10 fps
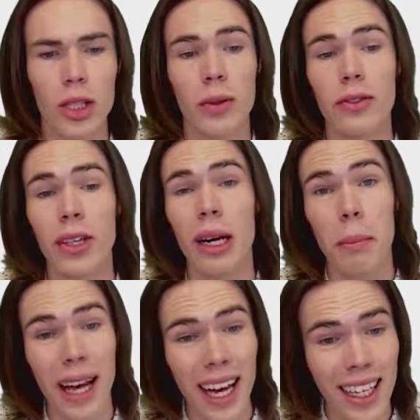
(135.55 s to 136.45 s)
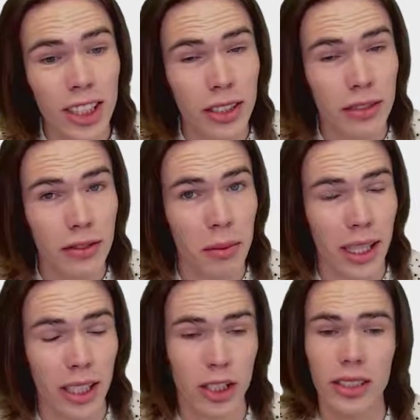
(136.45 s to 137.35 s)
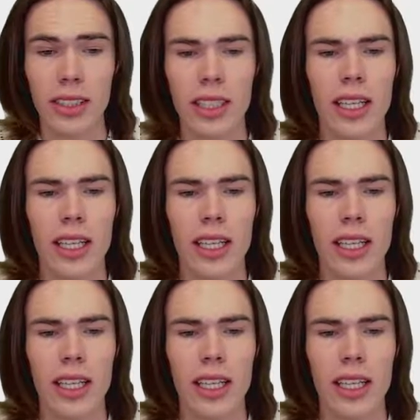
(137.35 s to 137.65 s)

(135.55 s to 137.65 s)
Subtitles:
We've got our package information.